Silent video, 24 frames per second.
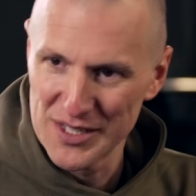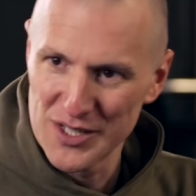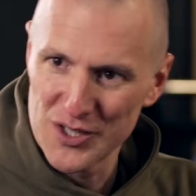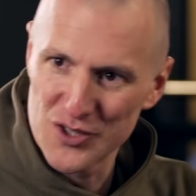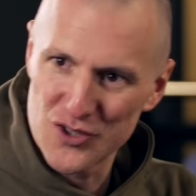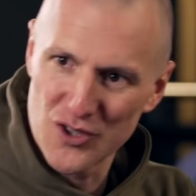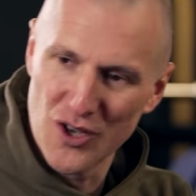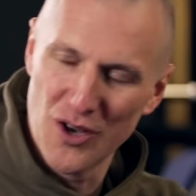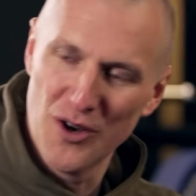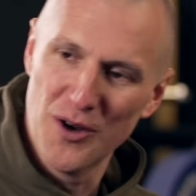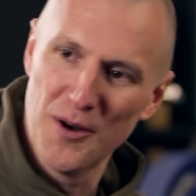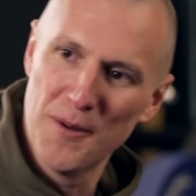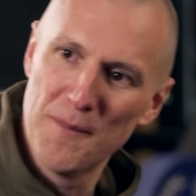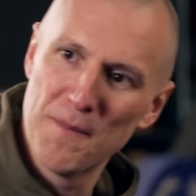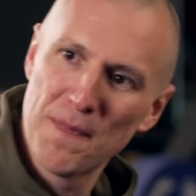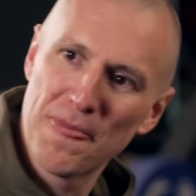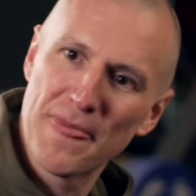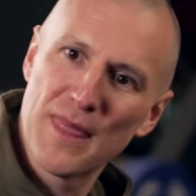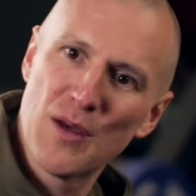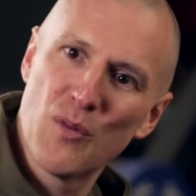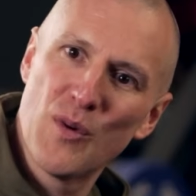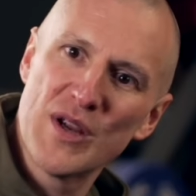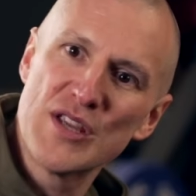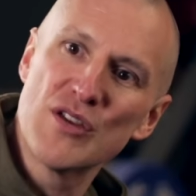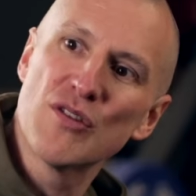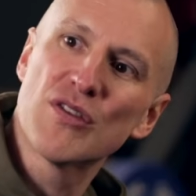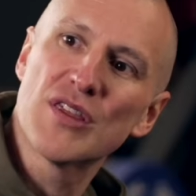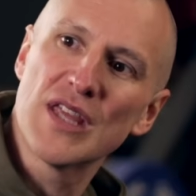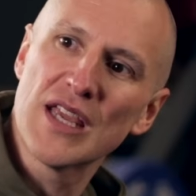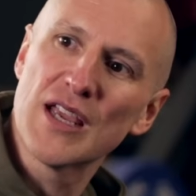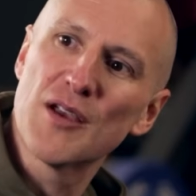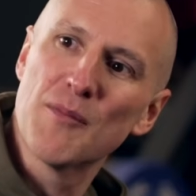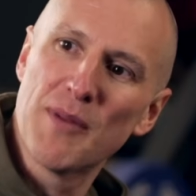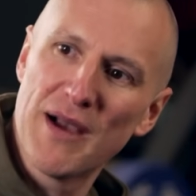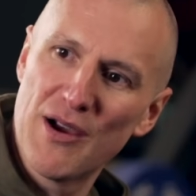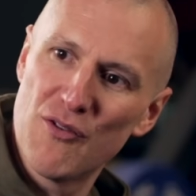So when you
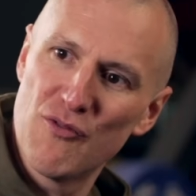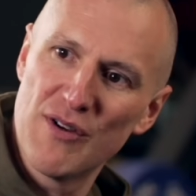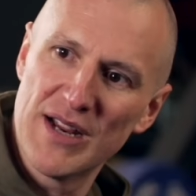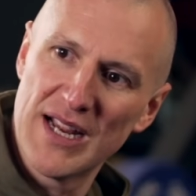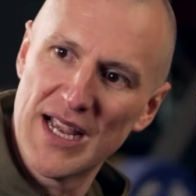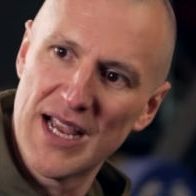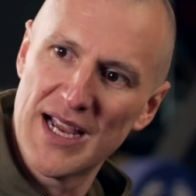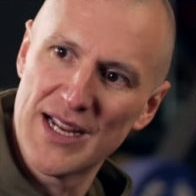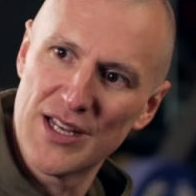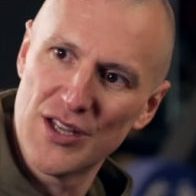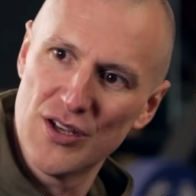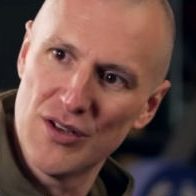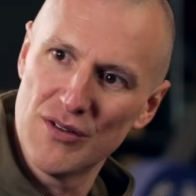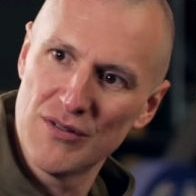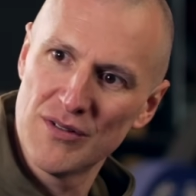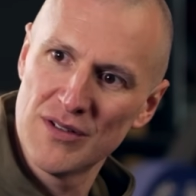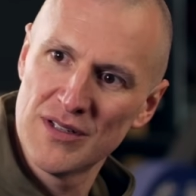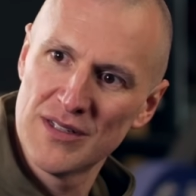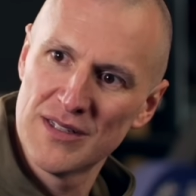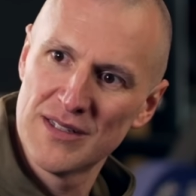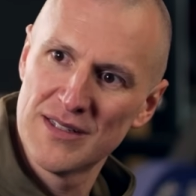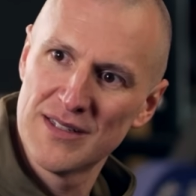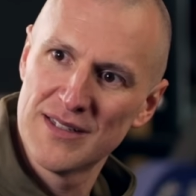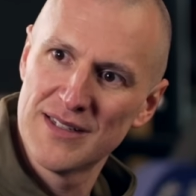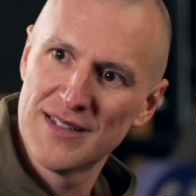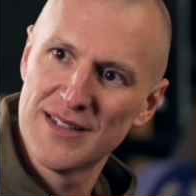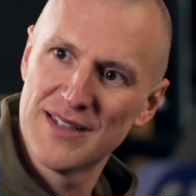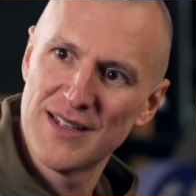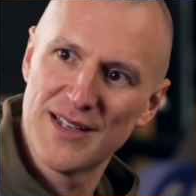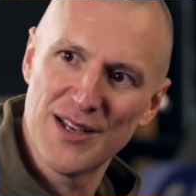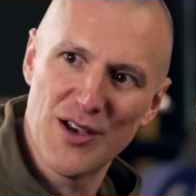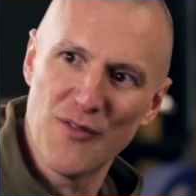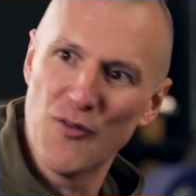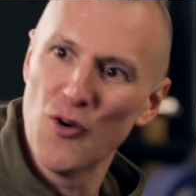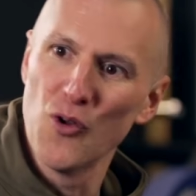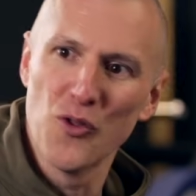think about ring IQ,
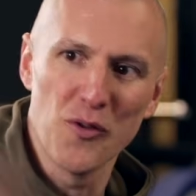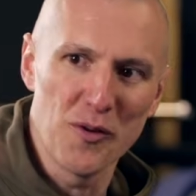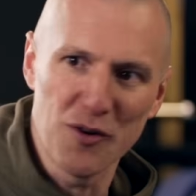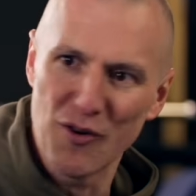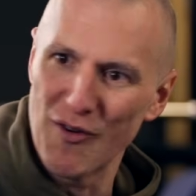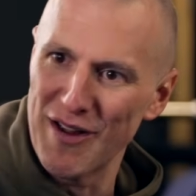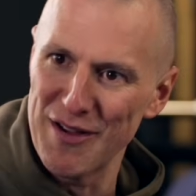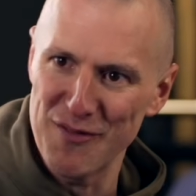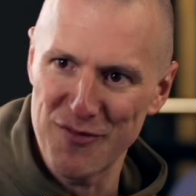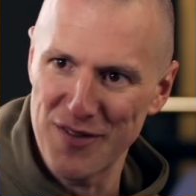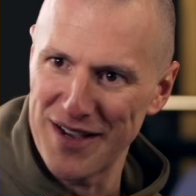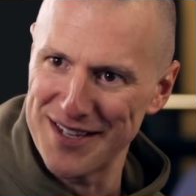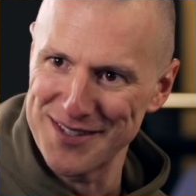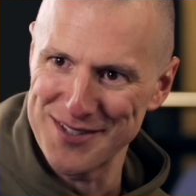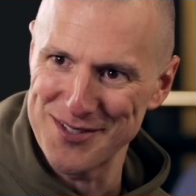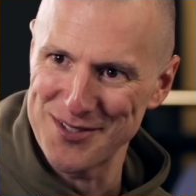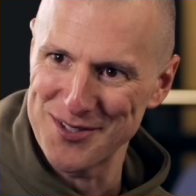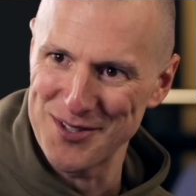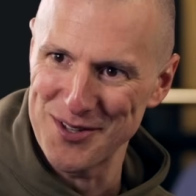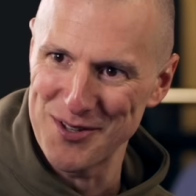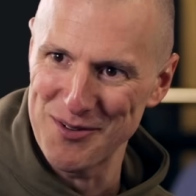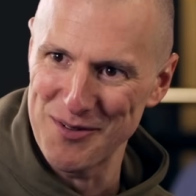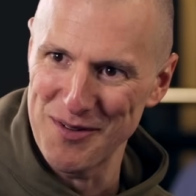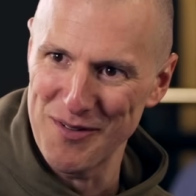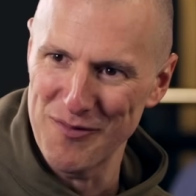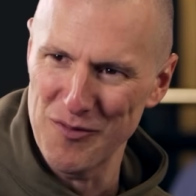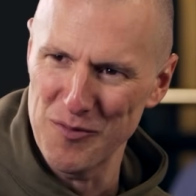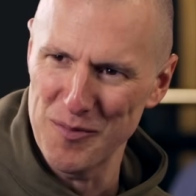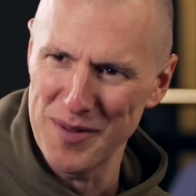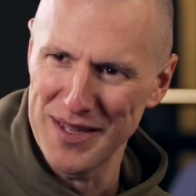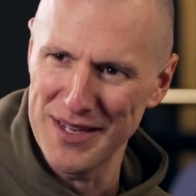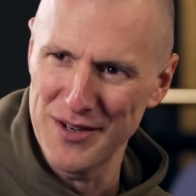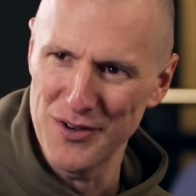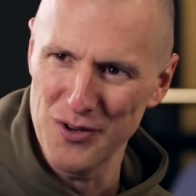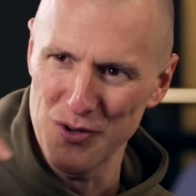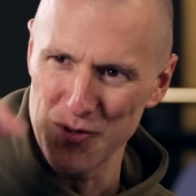of all the great fighters that there ever
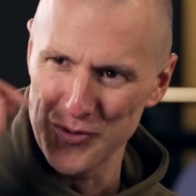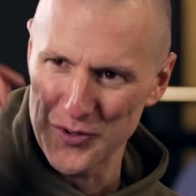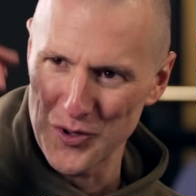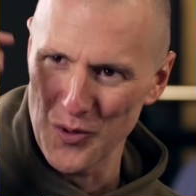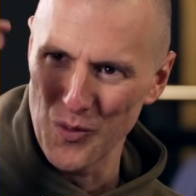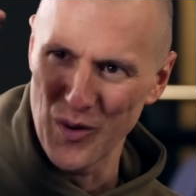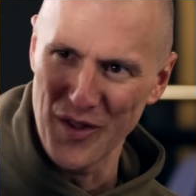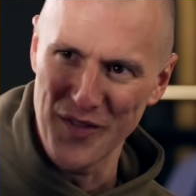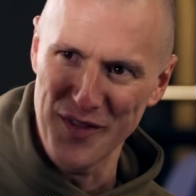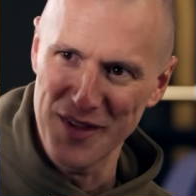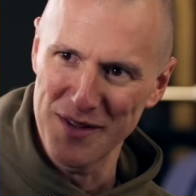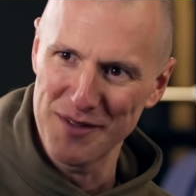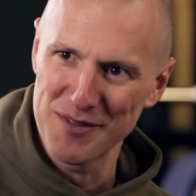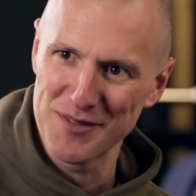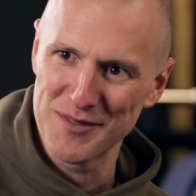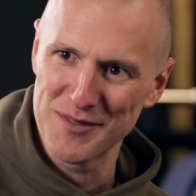been, who's the one that...